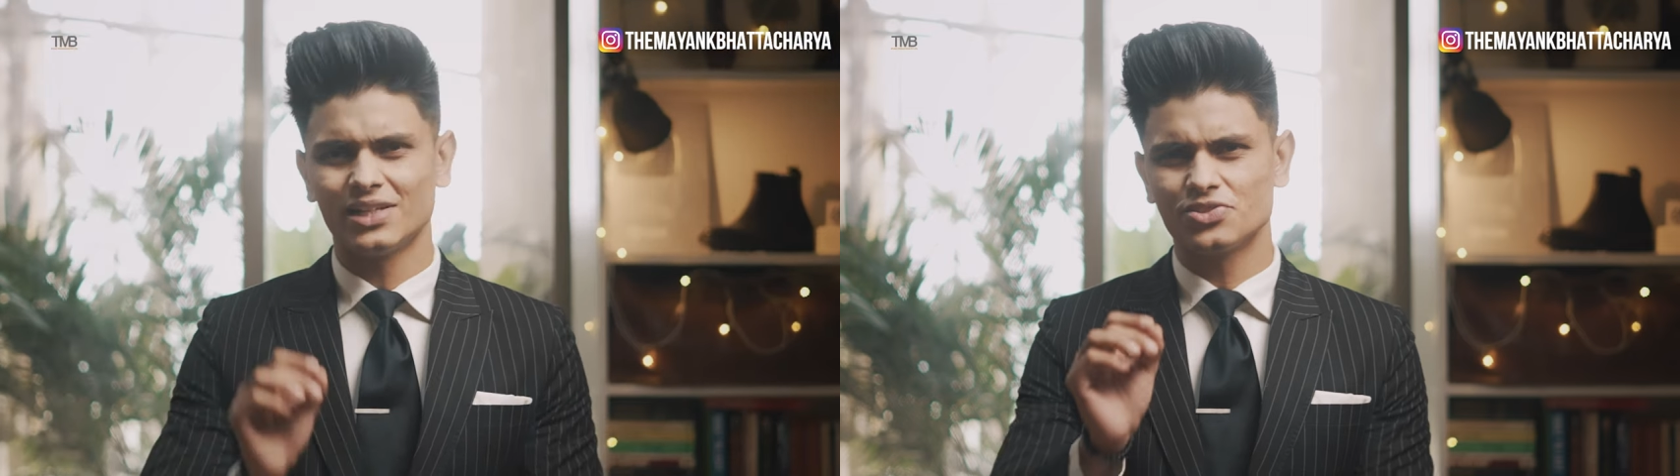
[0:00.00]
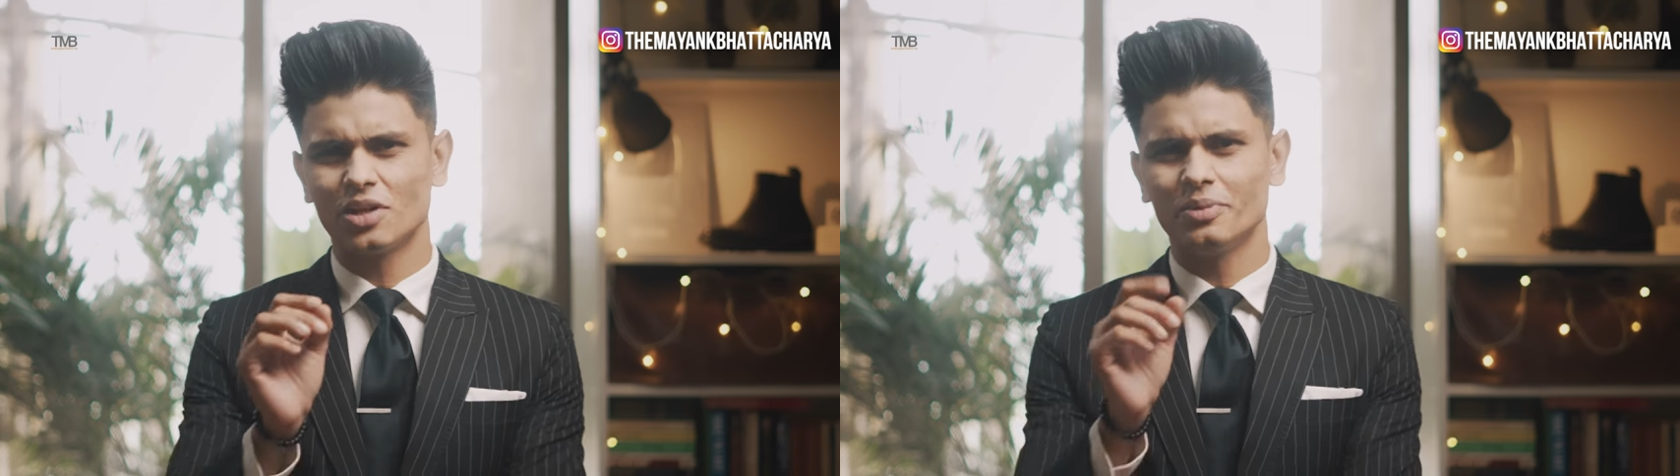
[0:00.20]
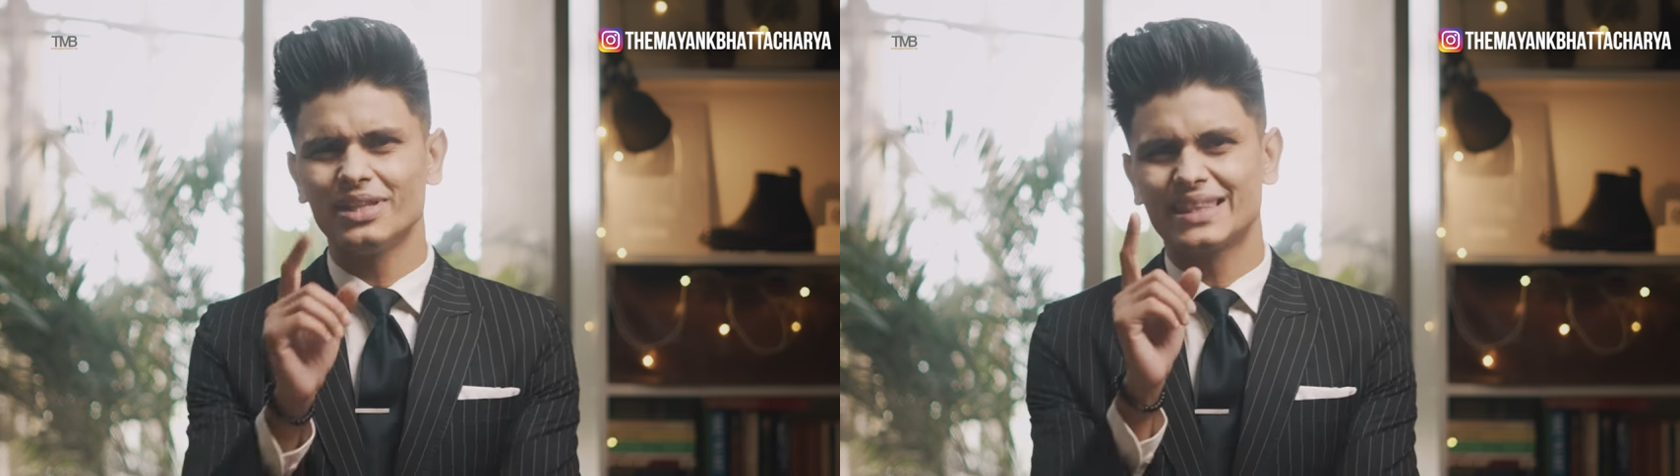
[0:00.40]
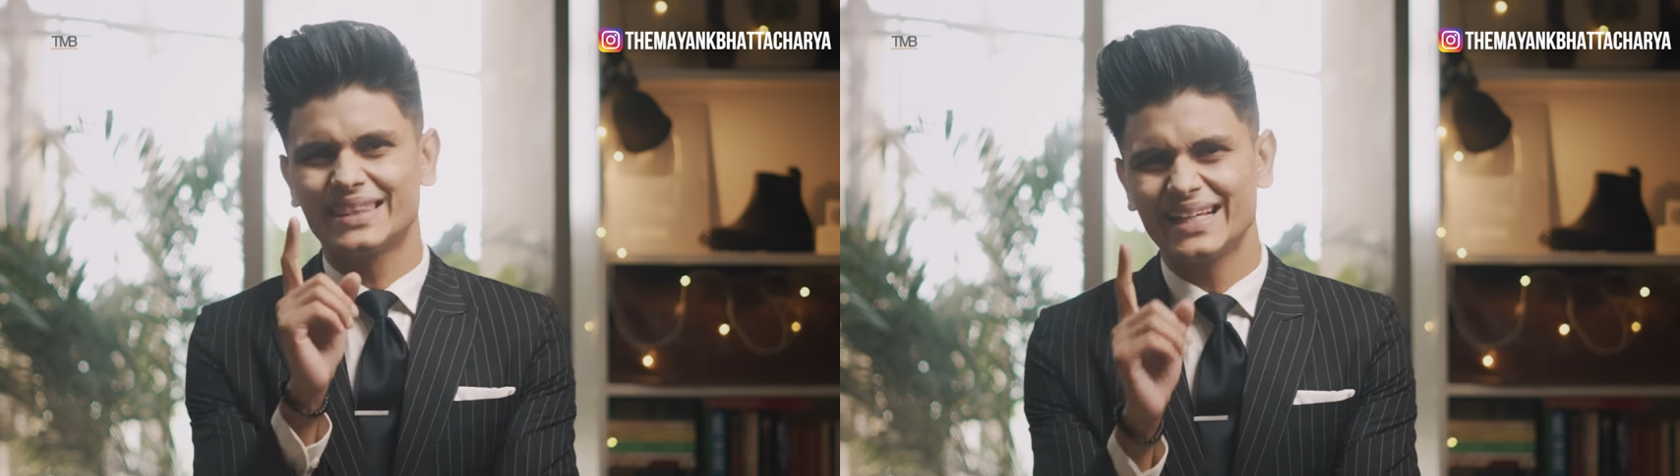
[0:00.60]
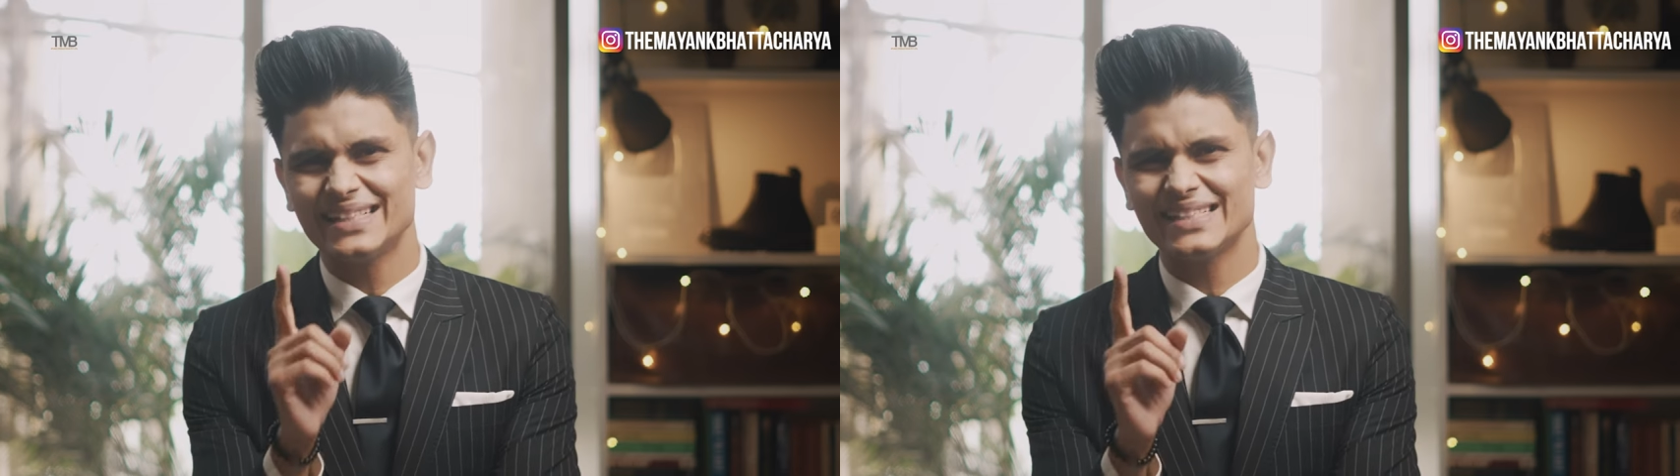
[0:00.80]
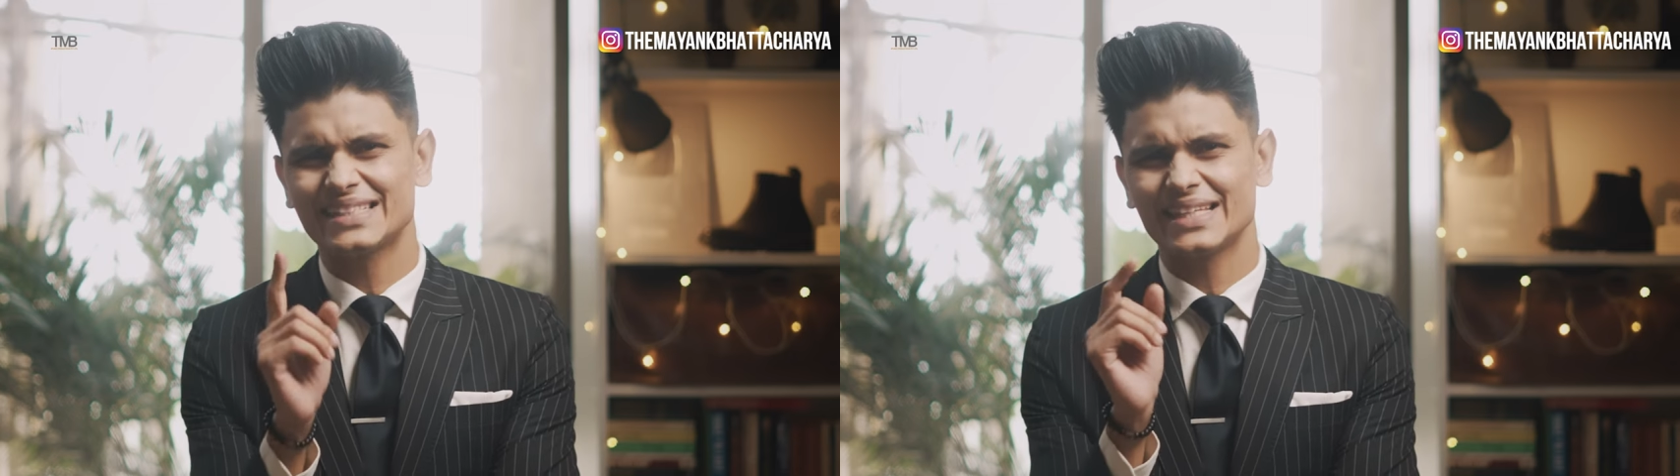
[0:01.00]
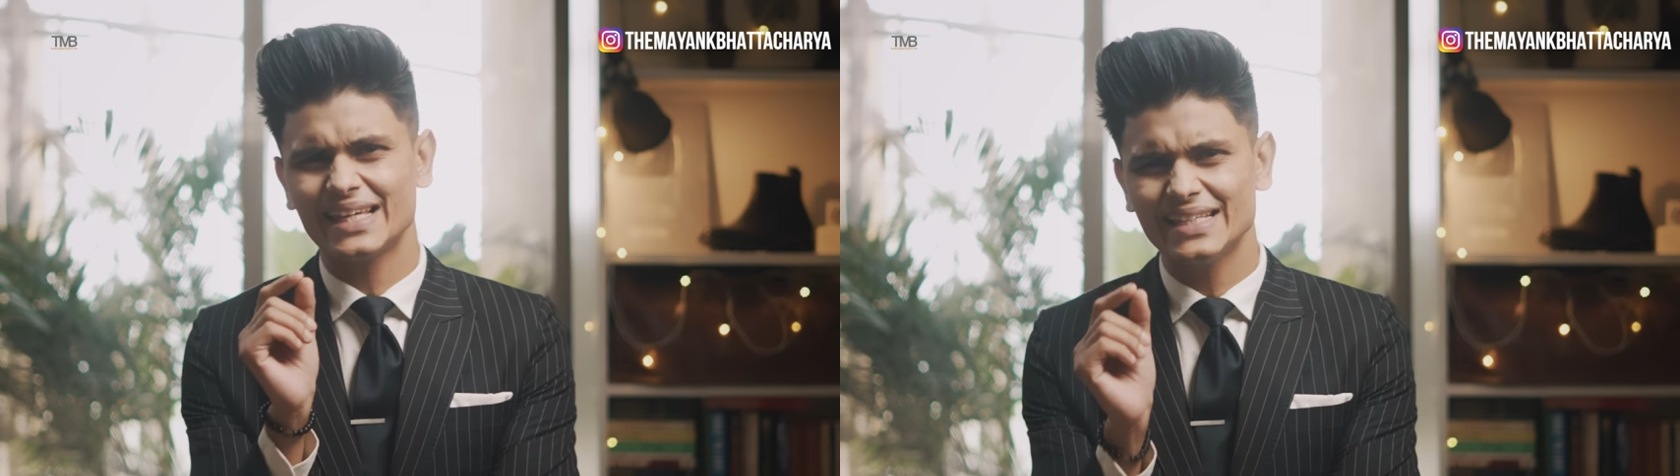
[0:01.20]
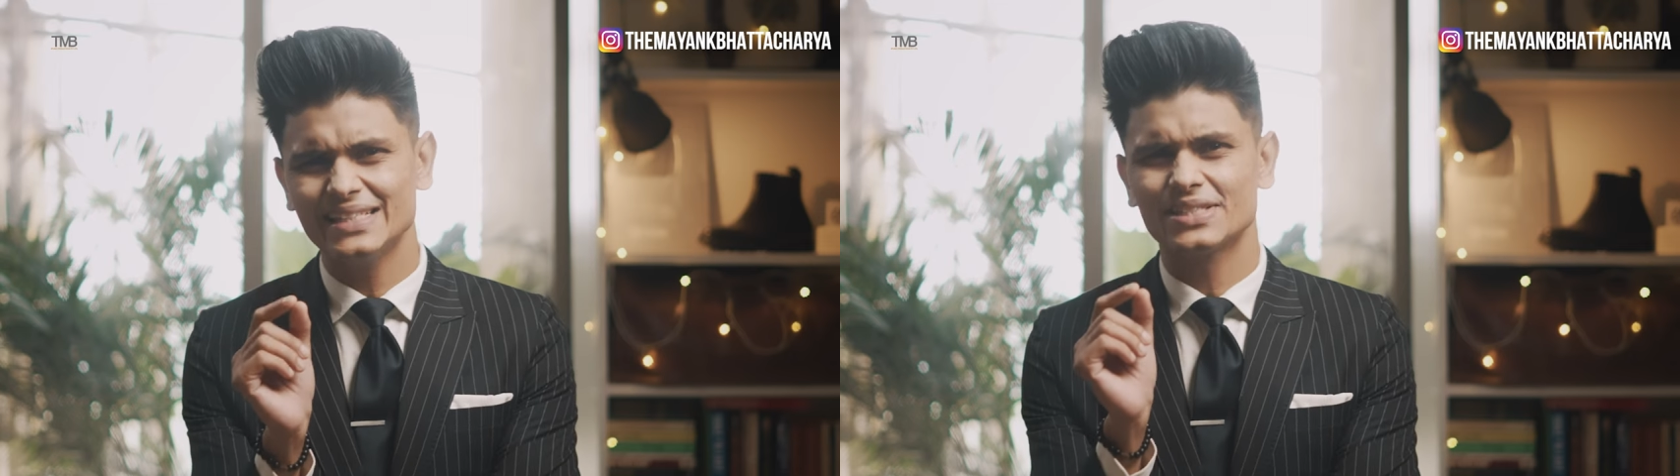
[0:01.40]
And gentlemen, this
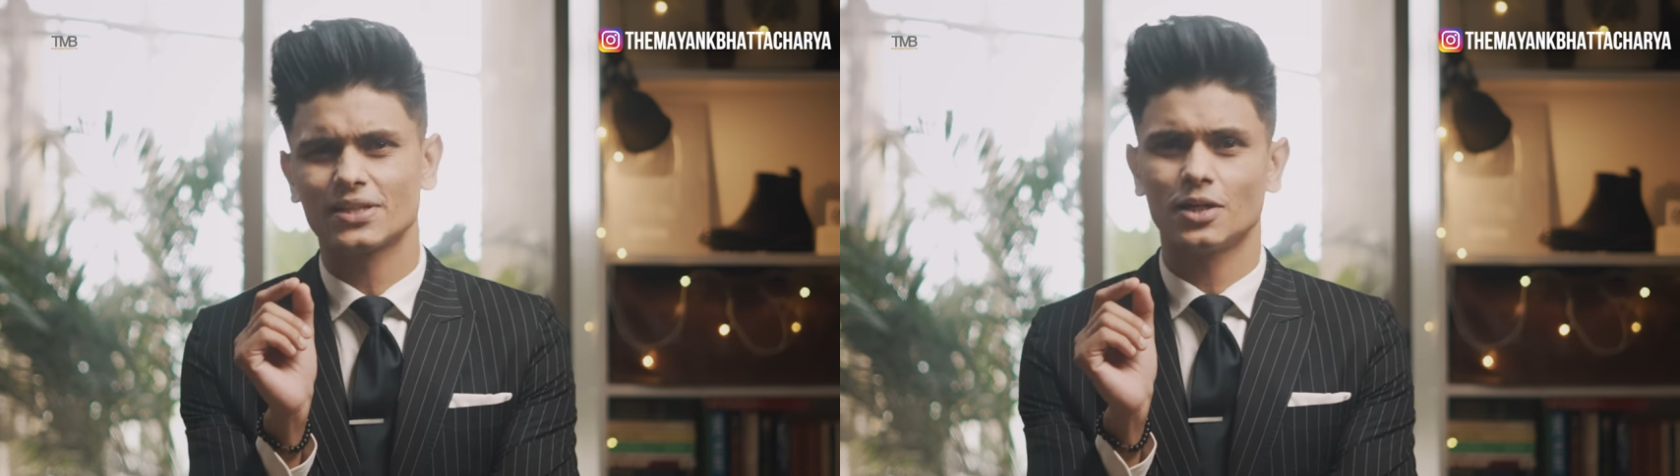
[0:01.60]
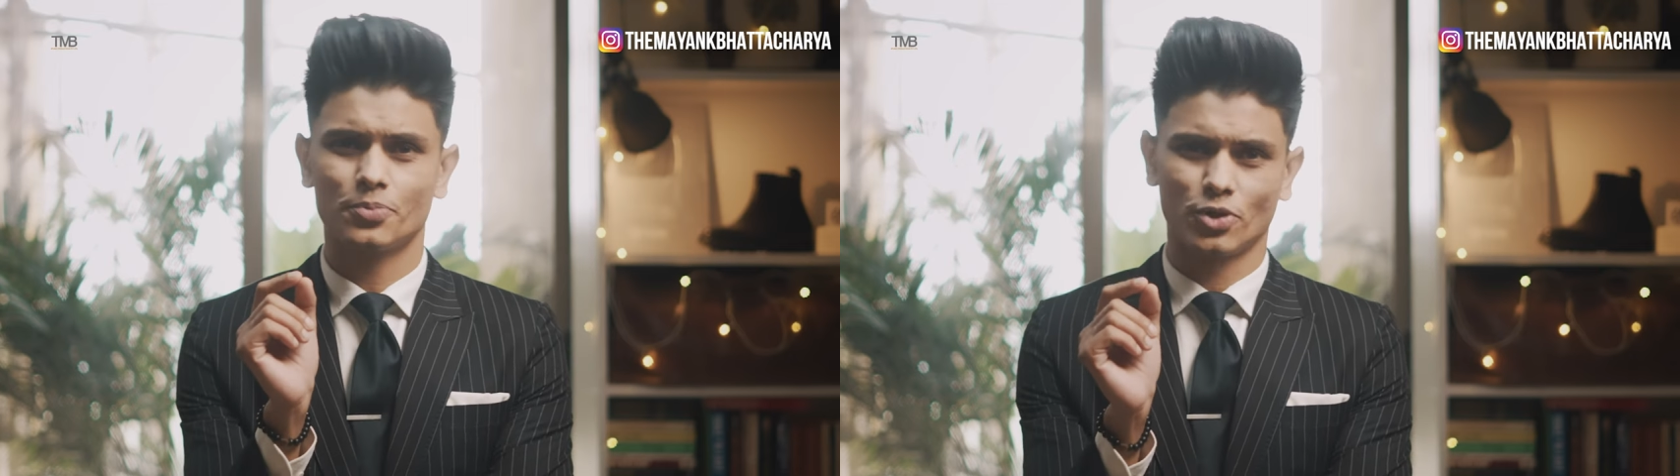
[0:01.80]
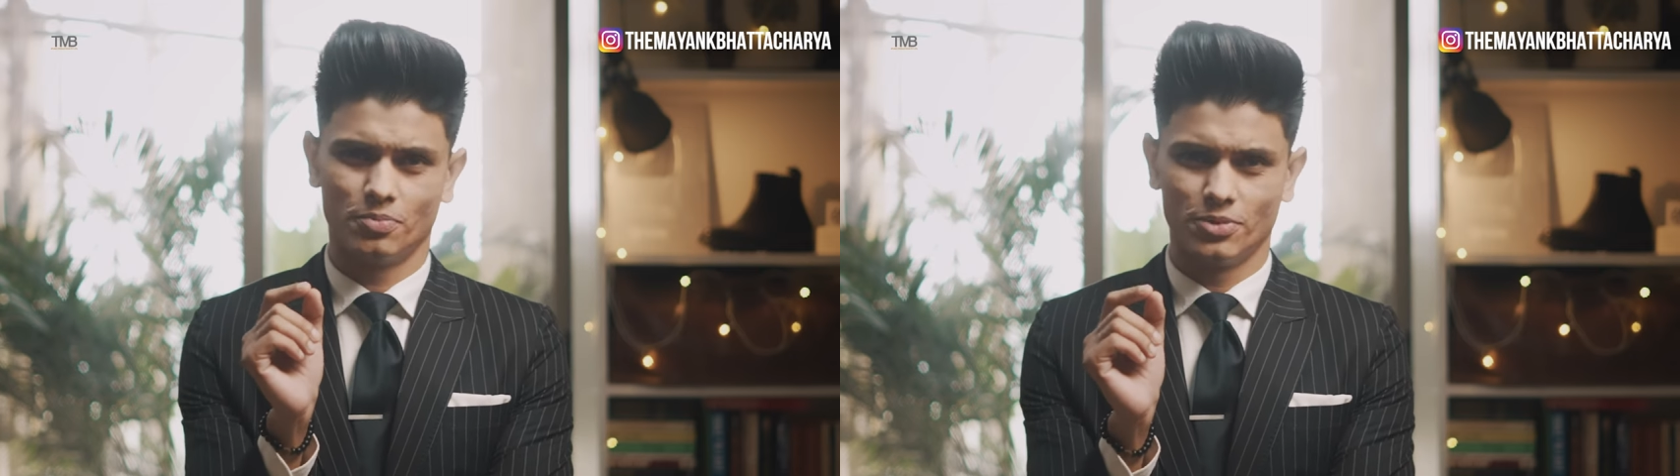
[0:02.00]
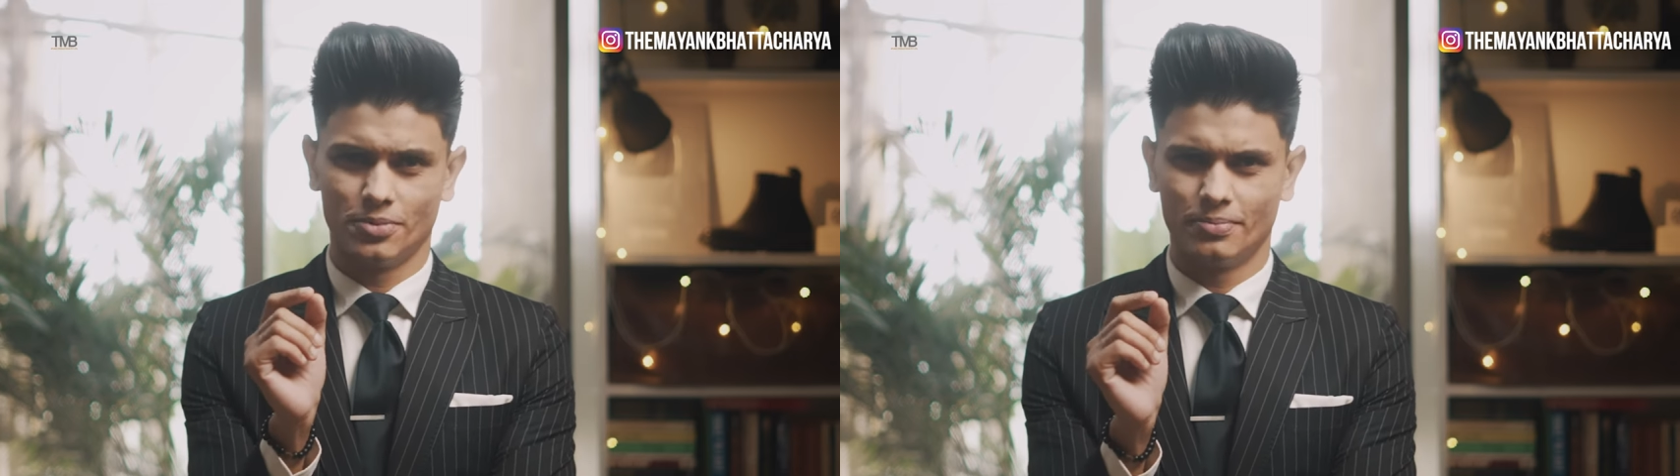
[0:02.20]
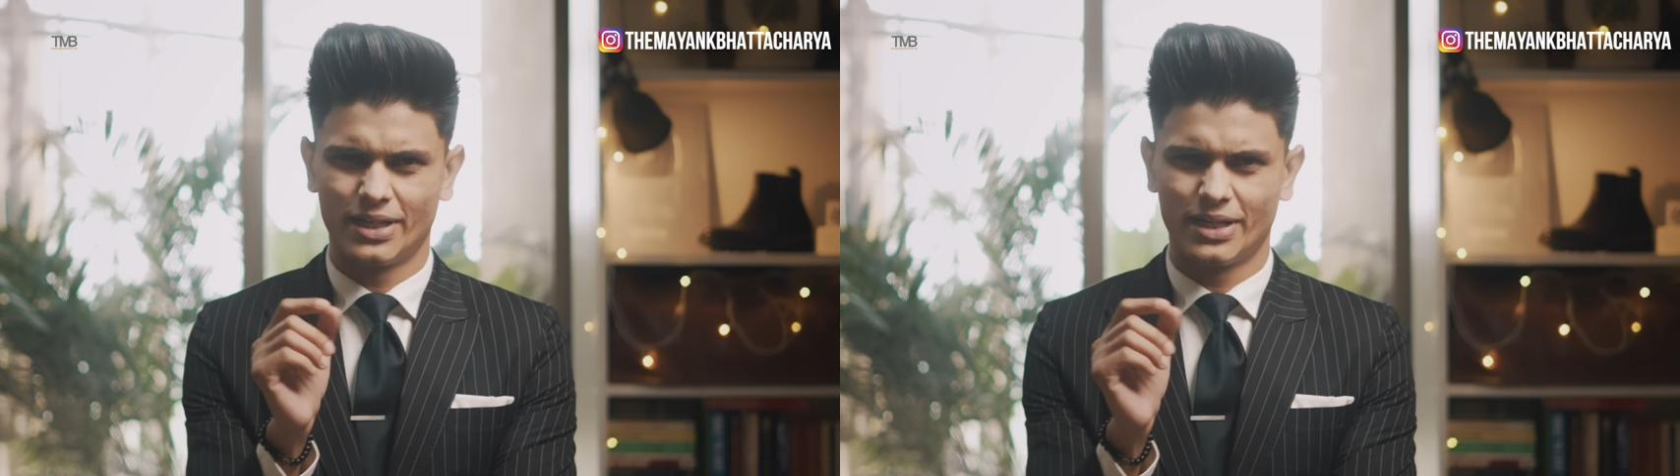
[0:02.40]
is a problem.